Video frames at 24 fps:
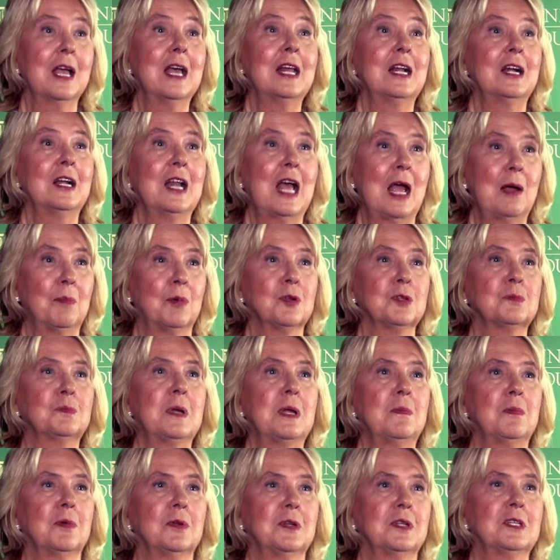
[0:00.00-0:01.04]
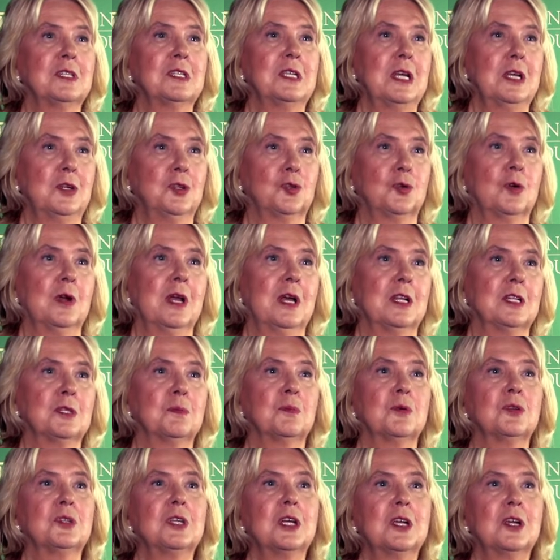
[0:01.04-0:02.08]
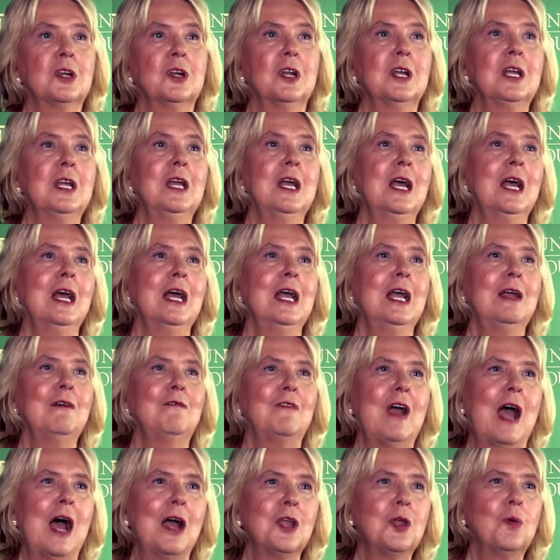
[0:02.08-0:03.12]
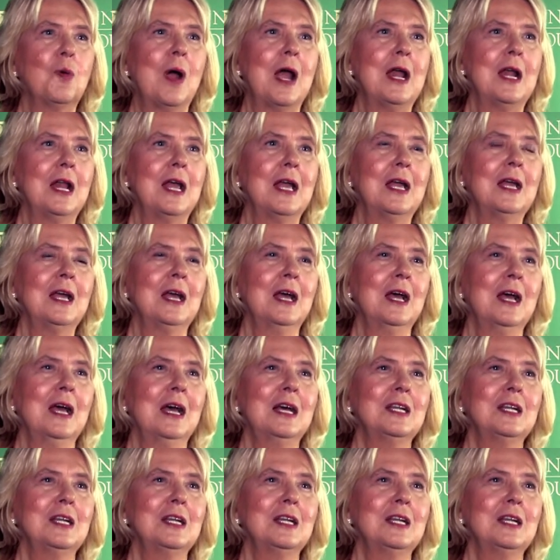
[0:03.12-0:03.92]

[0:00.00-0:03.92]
It enables people to see trends, particularly evaluating